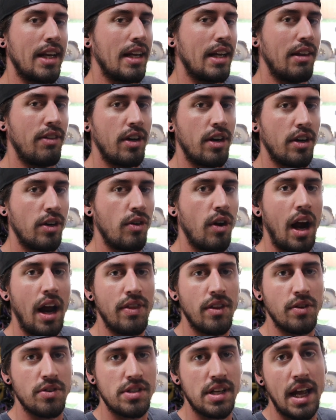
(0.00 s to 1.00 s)
get in there to
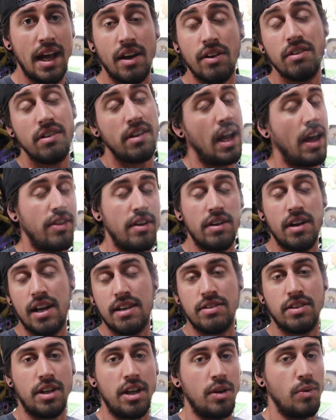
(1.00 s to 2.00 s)
grind those down, and they're
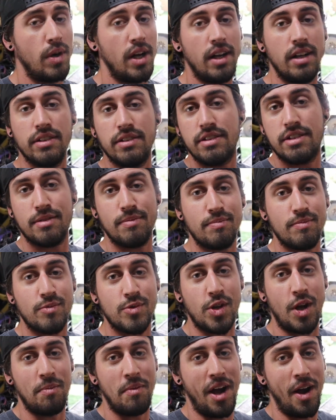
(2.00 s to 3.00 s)
nice looking welds,
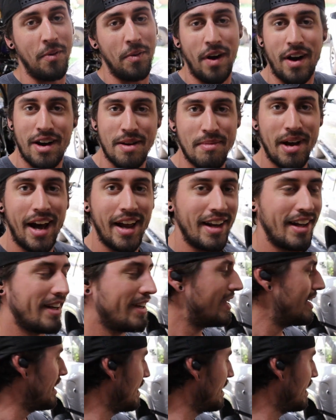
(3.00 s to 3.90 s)
so I'm not worried about it.